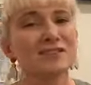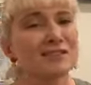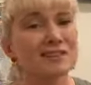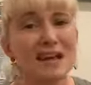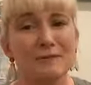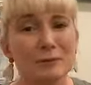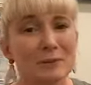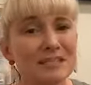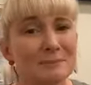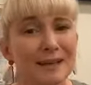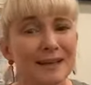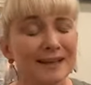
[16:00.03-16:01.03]
just, I have to
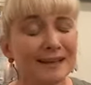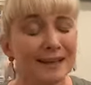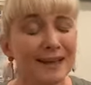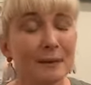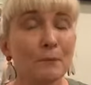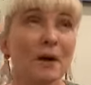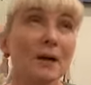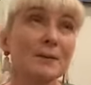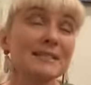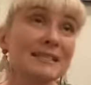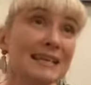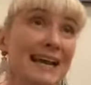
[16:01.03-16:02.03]
explain again why I
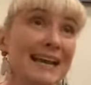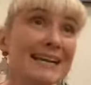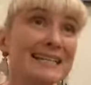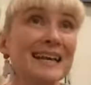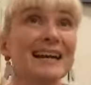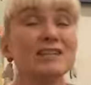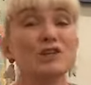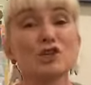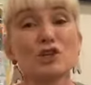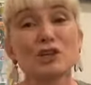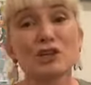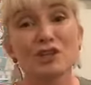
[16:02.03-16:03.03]
was late. I had to
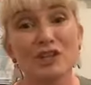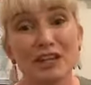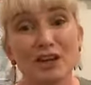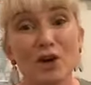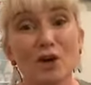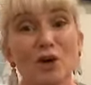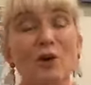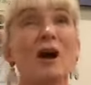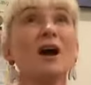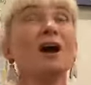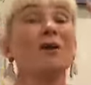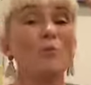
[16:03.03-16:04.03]
tune a cello.
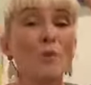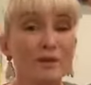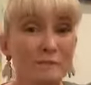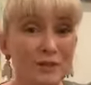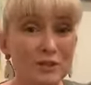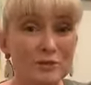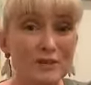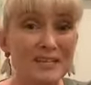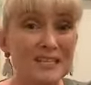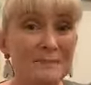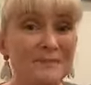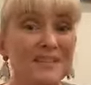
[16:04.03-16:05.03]
One of my children is
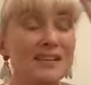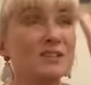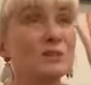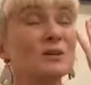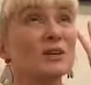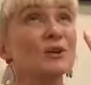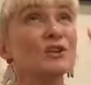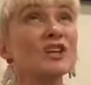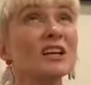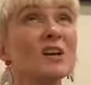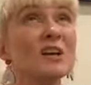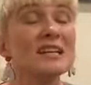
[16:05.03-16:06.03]
upstairs doing her
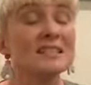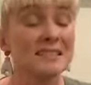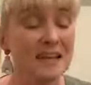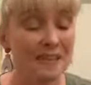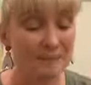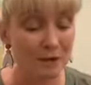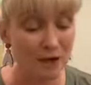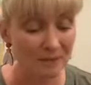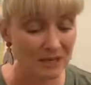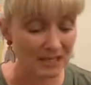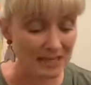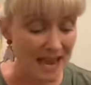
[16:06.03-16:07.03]
cello lesson at the
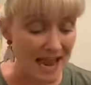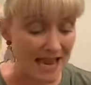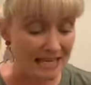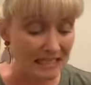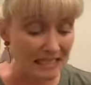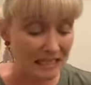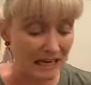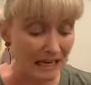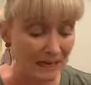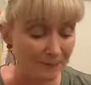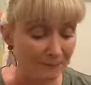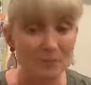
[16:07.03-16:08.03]
moment and
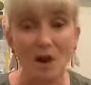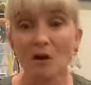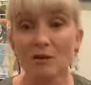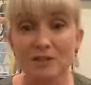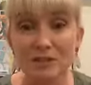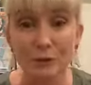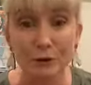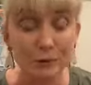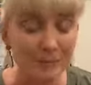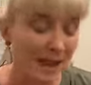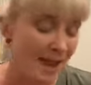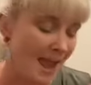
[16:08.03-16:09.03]
on Zoom.